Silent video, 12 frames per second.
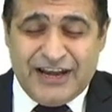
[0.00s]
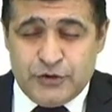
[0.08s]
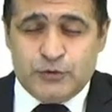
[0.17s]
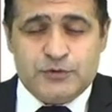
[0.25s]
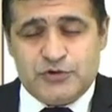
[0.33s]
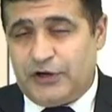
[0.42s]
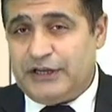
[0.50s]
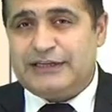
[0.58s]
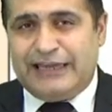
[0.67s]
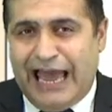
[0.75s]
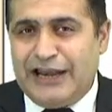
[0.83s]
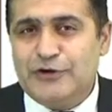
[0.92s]
you
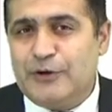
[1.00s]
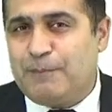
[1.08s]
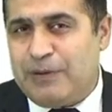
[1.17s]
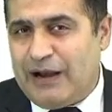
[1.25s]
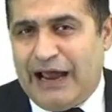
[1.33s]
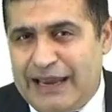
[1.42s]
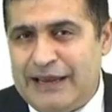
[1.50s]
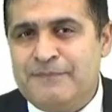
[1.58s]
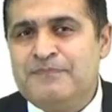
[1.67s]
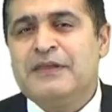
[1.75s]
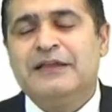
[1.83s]
apply